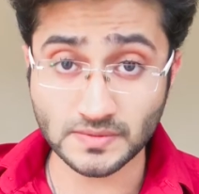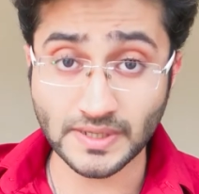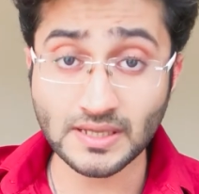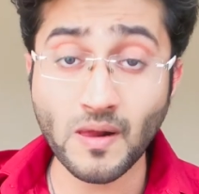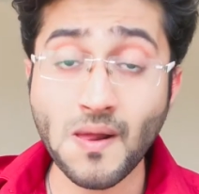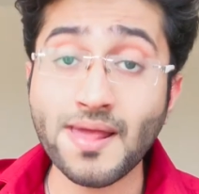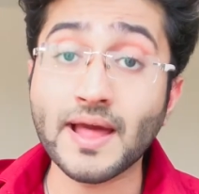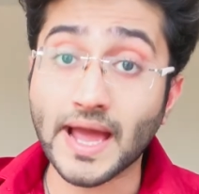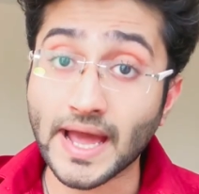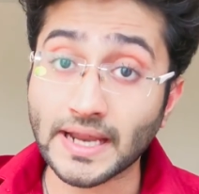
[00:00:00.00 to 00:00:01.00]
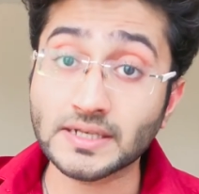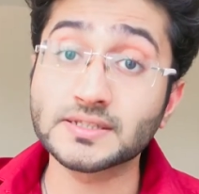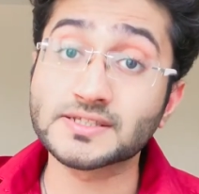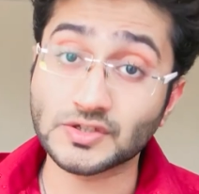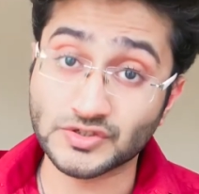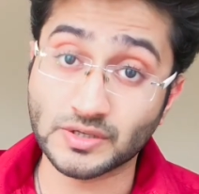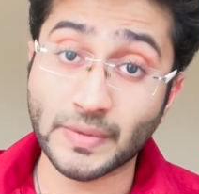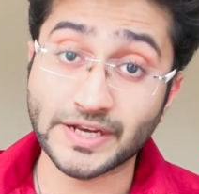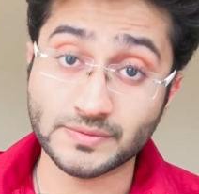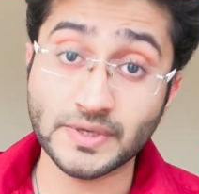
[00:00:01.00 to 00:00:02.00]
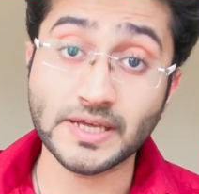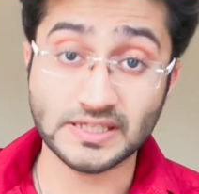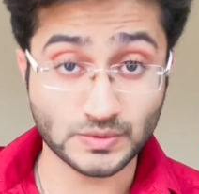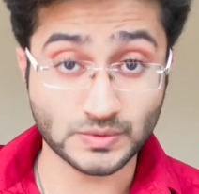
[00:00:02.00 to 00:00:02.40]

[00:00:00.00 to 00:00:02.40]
well, and the surgical management as